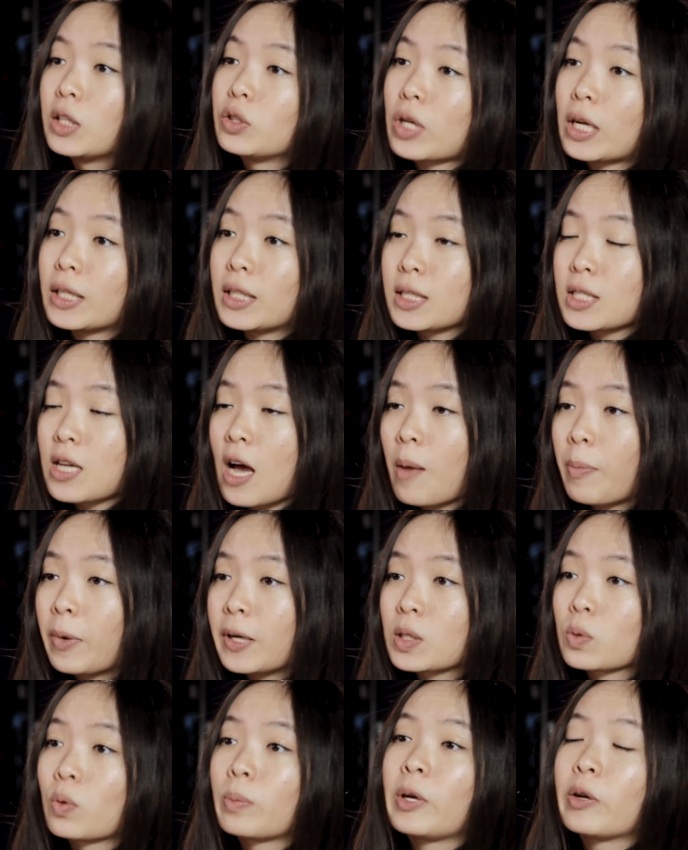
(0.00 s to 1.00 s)
Trending
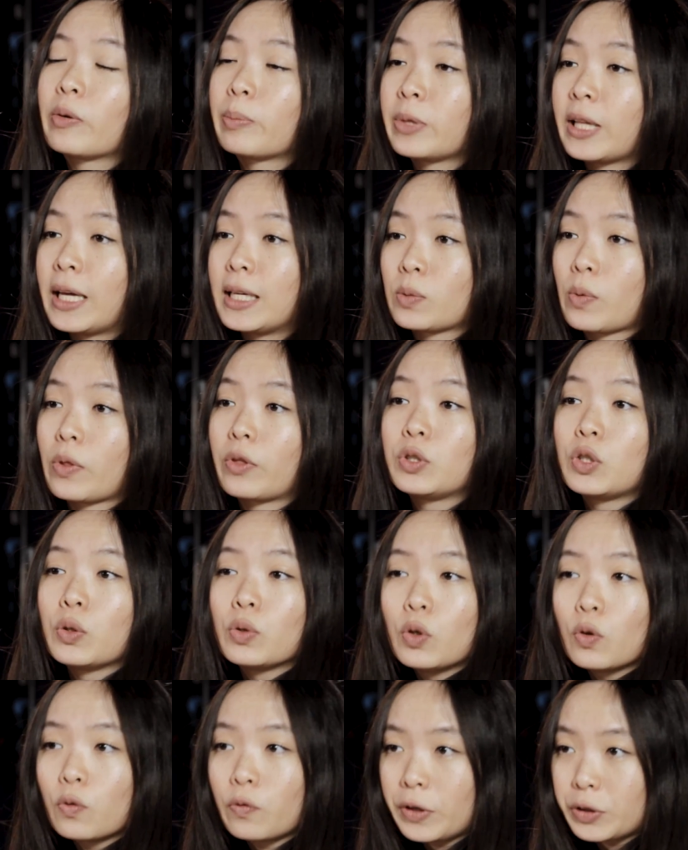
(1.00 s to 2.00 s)
topics will be replaced with 2
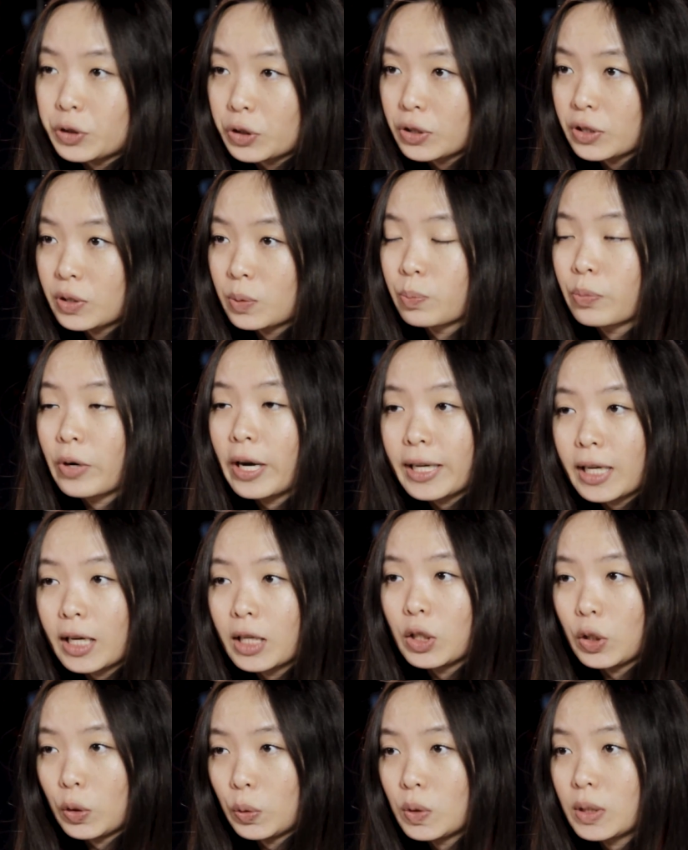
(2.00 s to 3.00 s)
new features, breaking
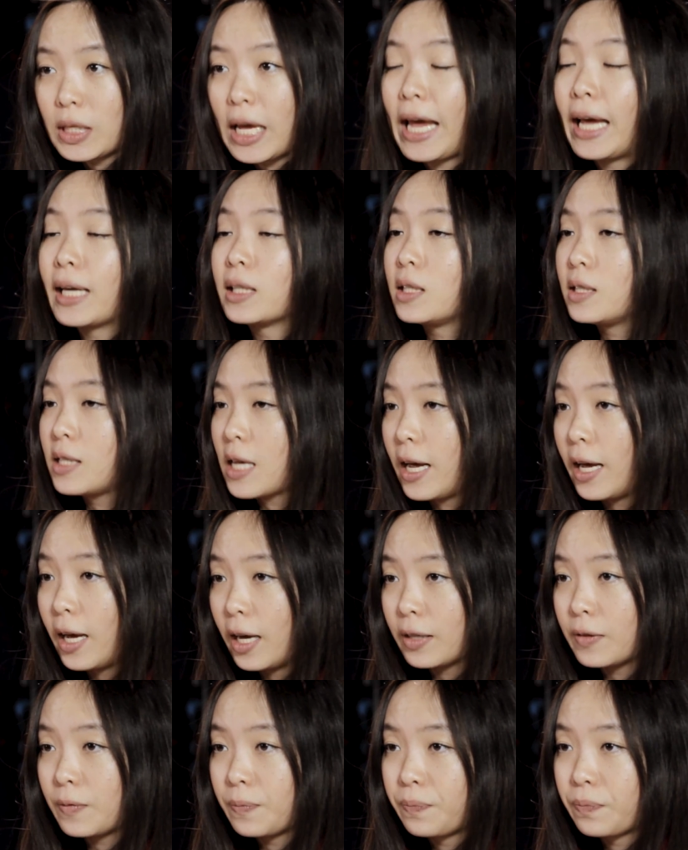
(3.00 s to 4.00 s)
news and Today
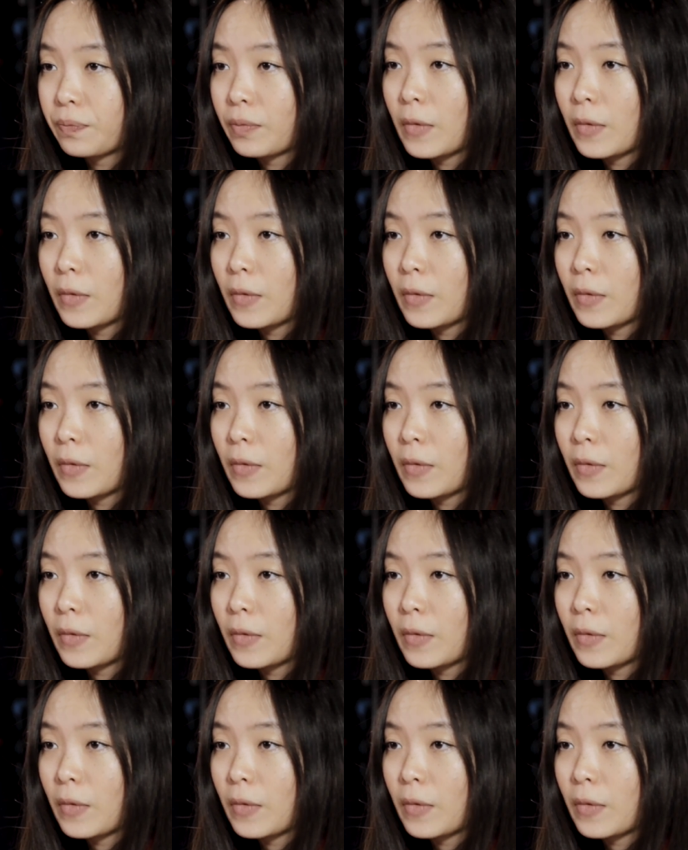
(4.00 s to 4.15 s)
It.